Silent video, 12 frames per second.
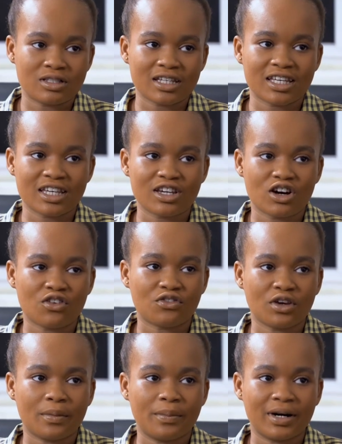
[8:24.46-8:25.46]
taking care of
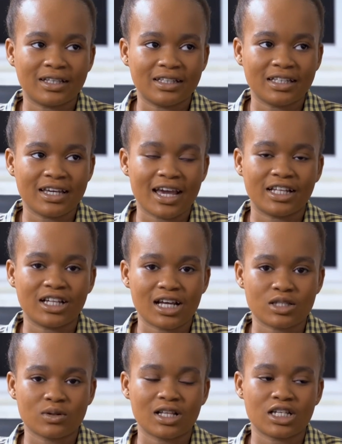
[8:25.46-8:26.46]
your body and
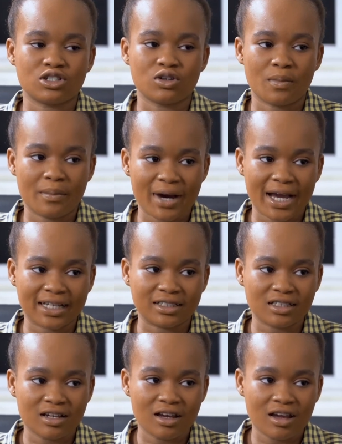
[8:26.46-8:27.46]
as well as your mind.